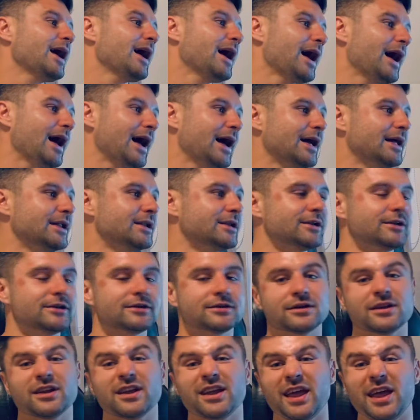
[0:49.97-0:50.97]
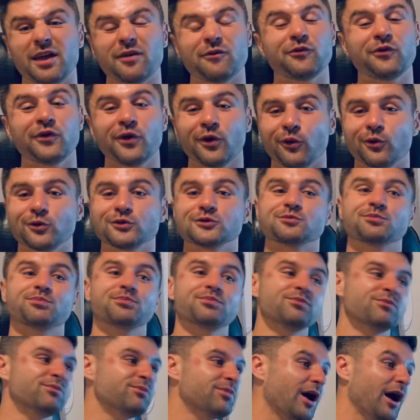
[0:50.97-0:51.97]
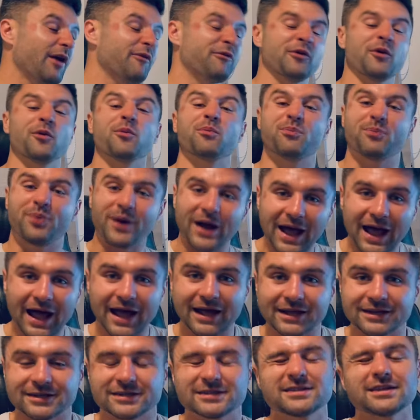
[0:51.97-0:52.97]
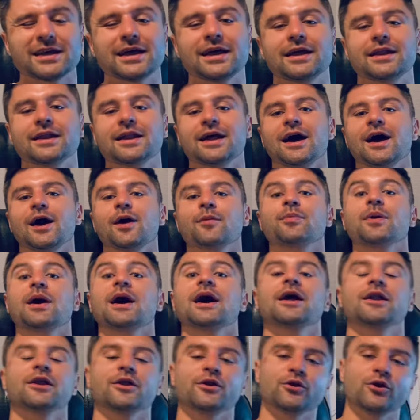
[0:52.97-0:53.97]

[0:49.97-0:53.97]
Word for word: And it feels, I feel bad saying that about an